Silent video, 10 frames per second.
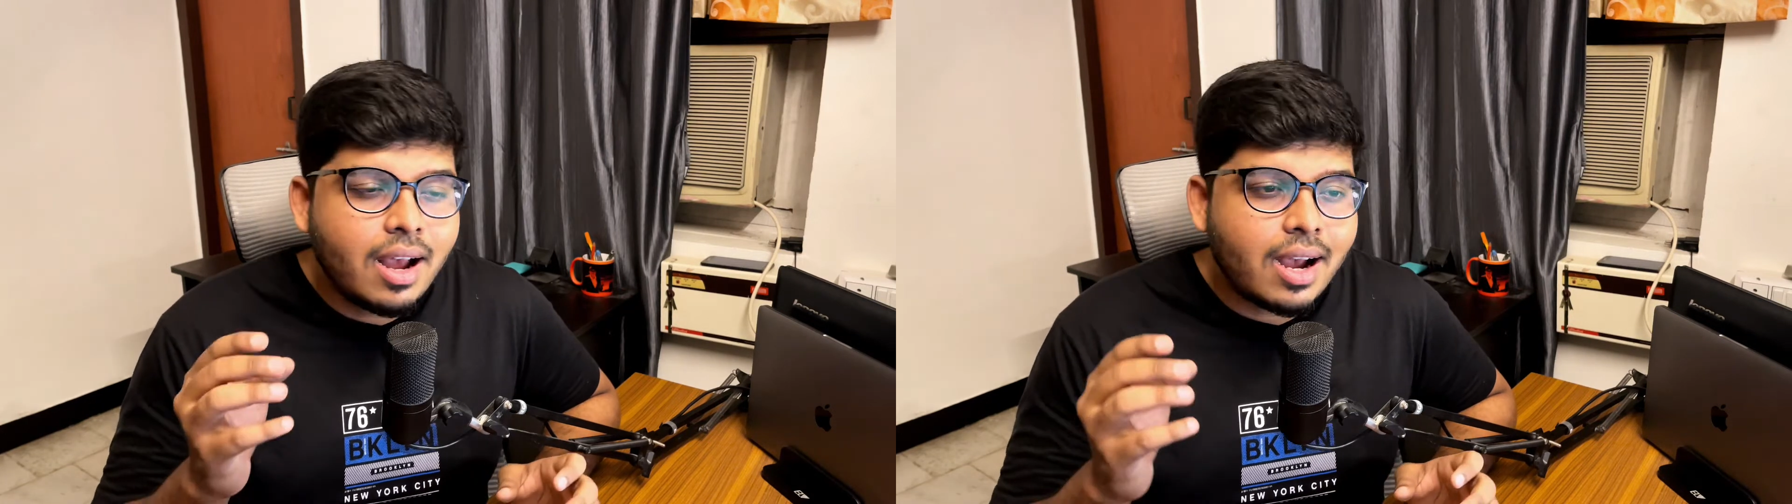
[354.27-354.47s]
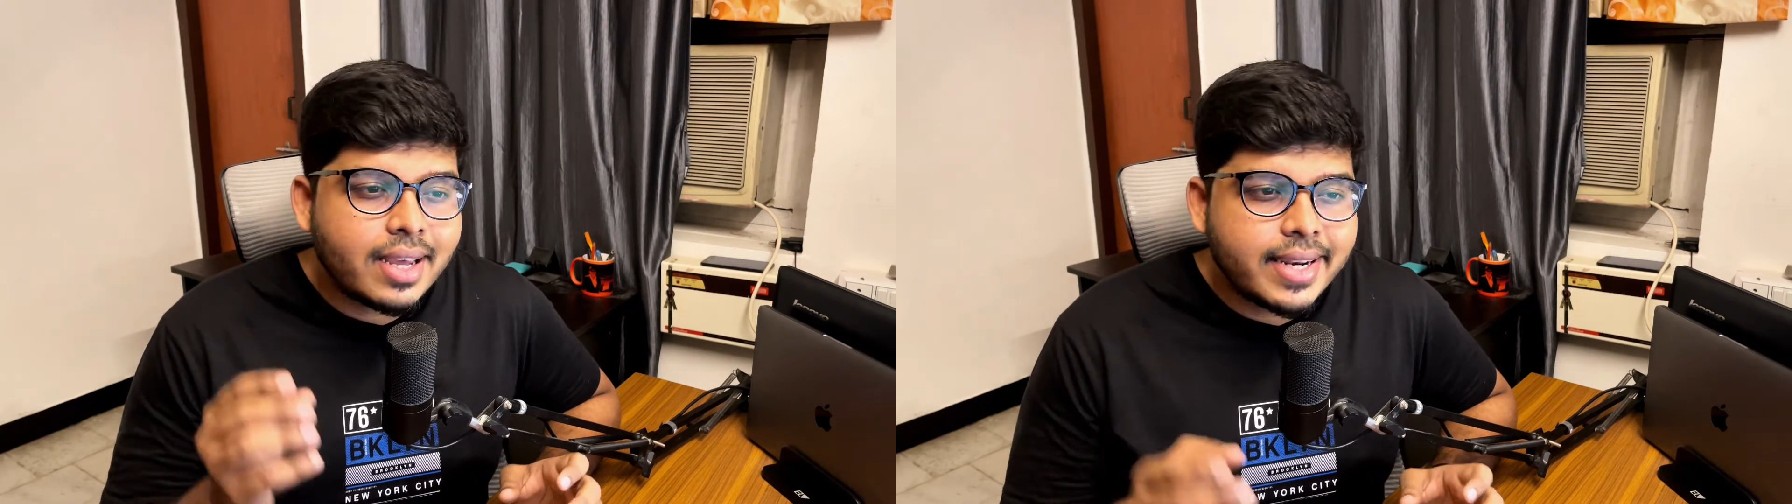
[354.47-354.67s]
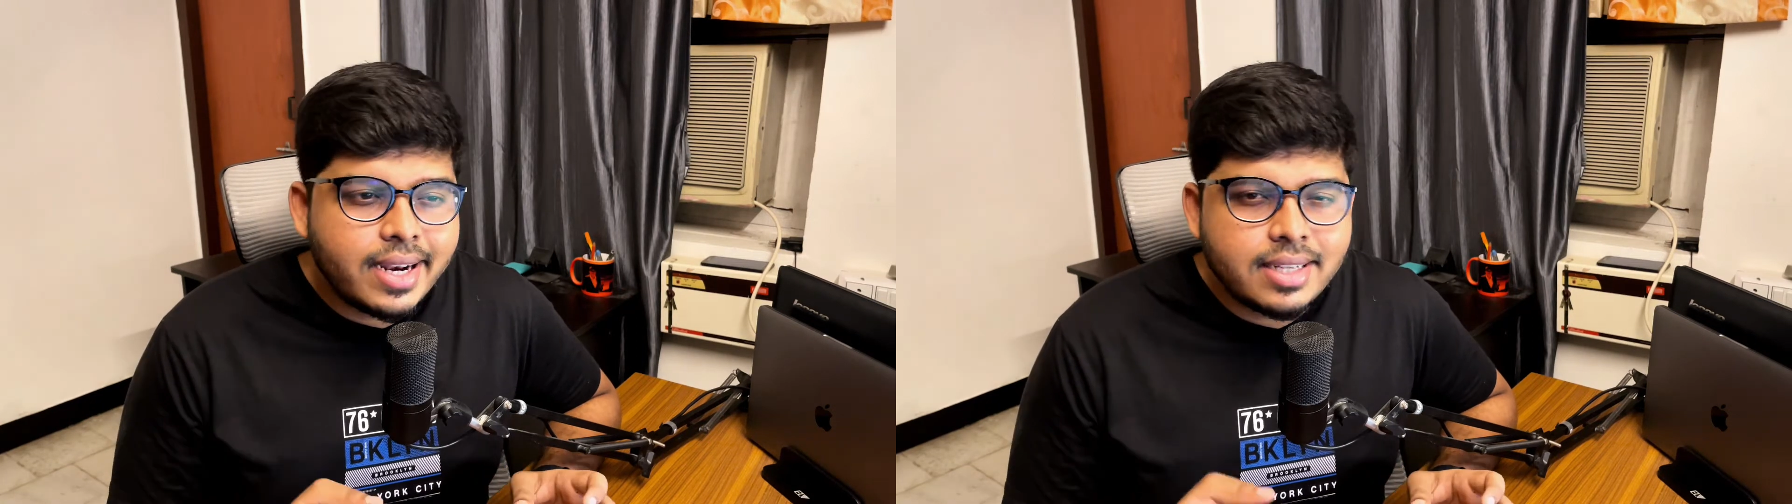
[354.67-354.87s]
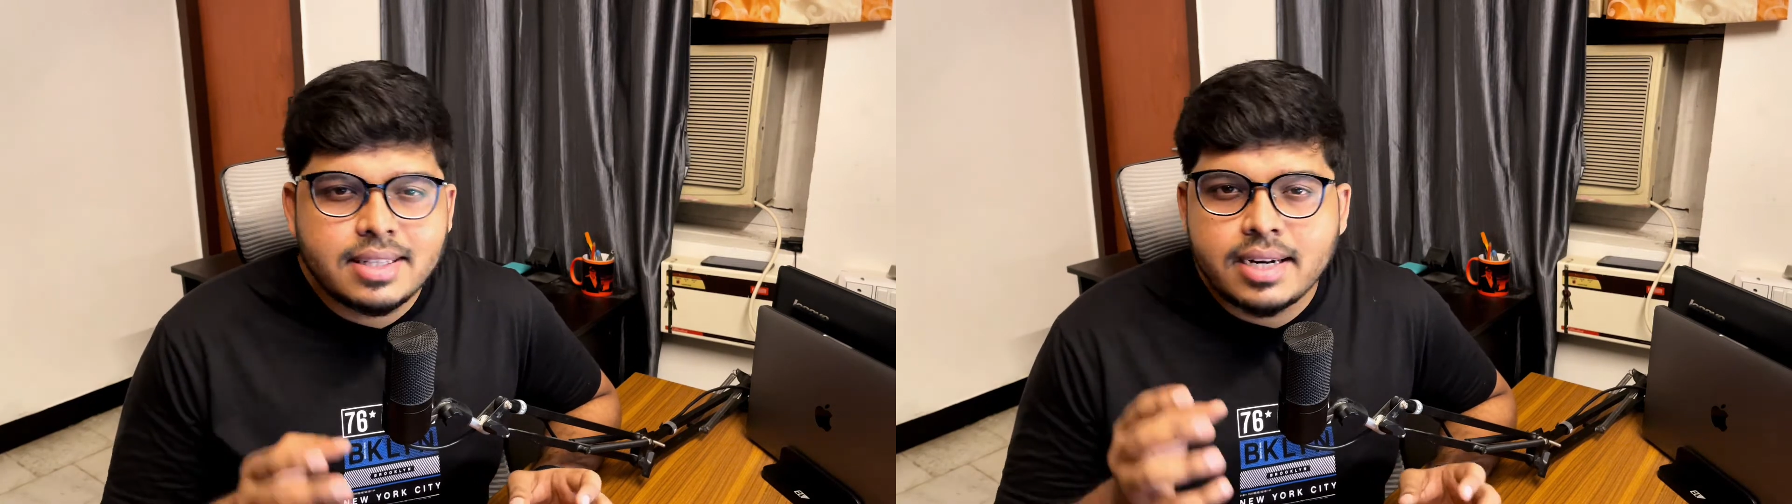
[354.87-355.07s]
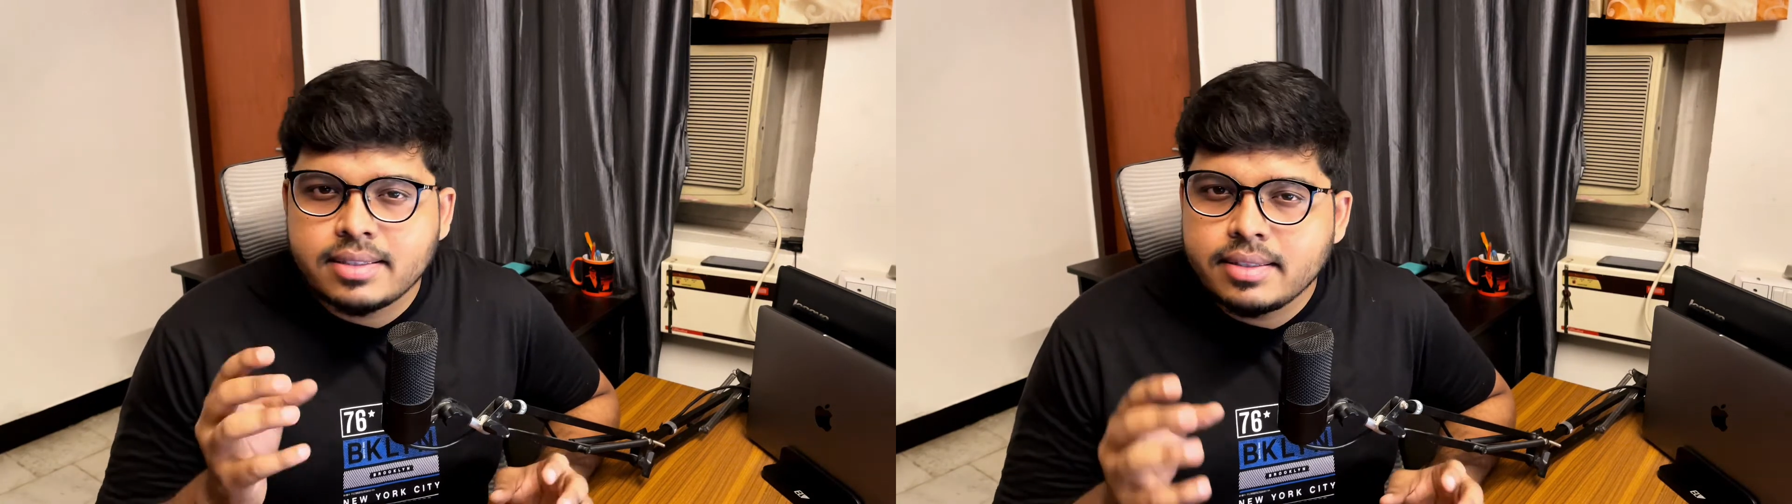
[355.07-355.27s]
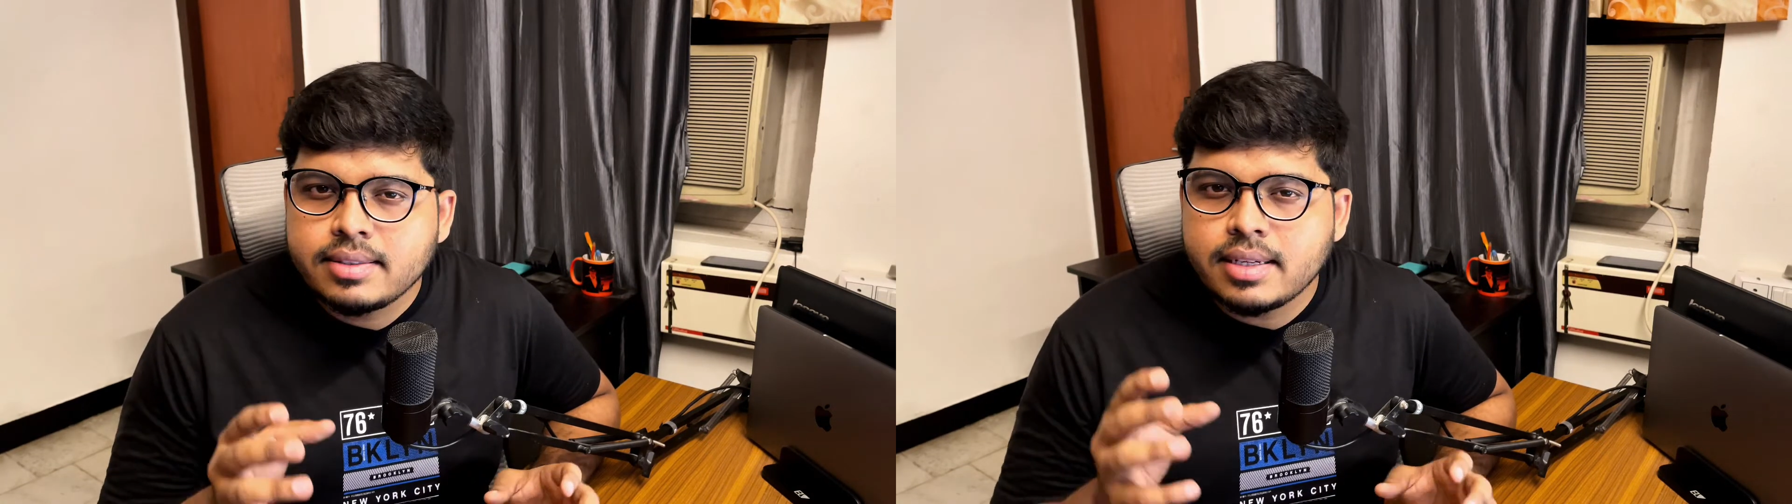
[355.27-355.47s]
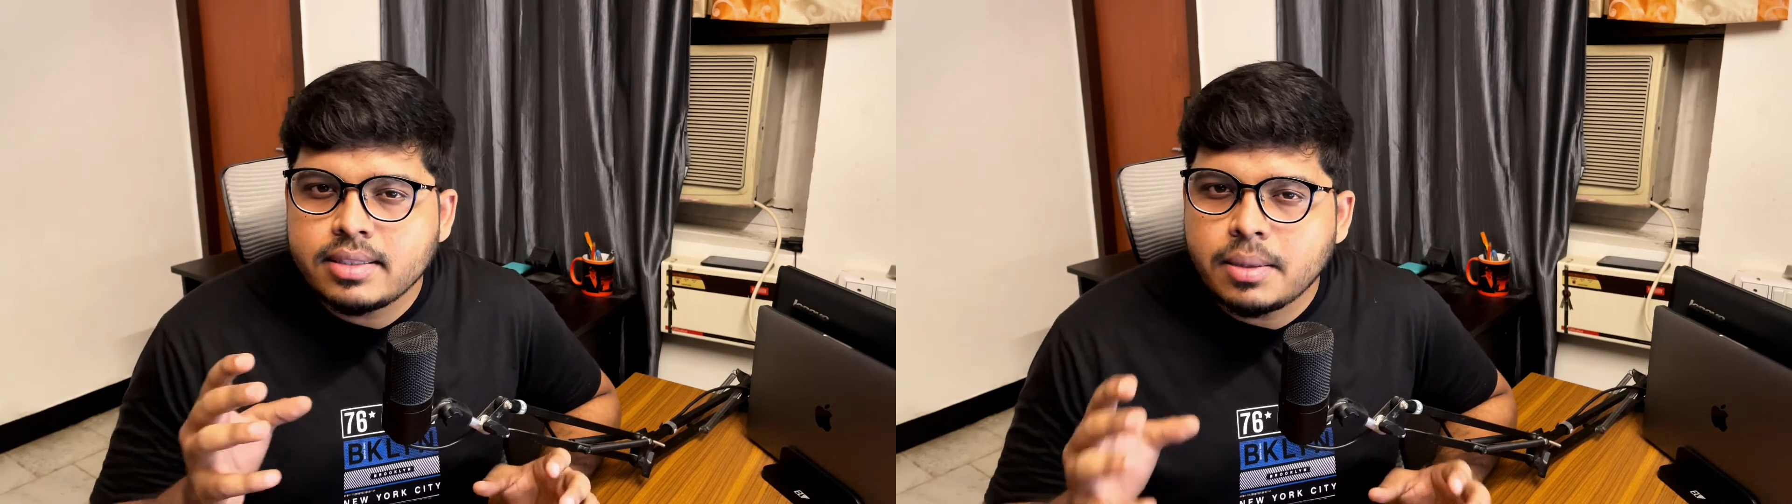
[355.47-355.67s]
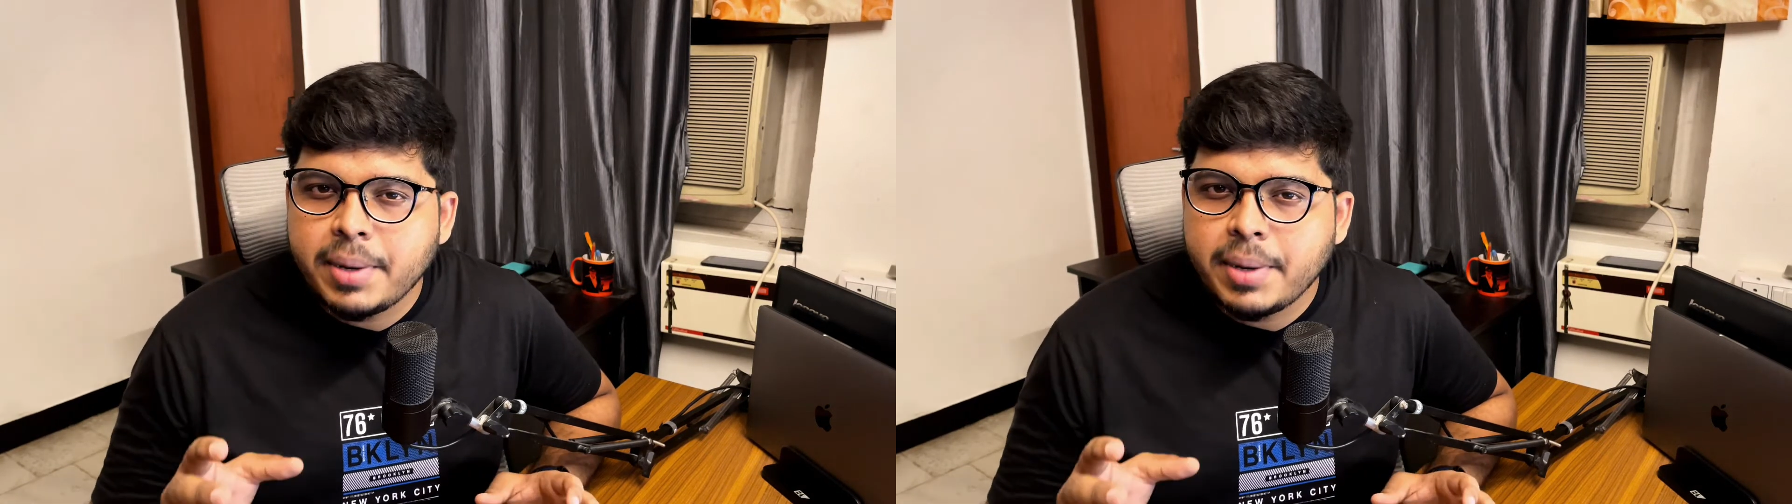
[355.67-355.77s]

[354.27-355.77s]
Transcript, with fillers: I realized that this is a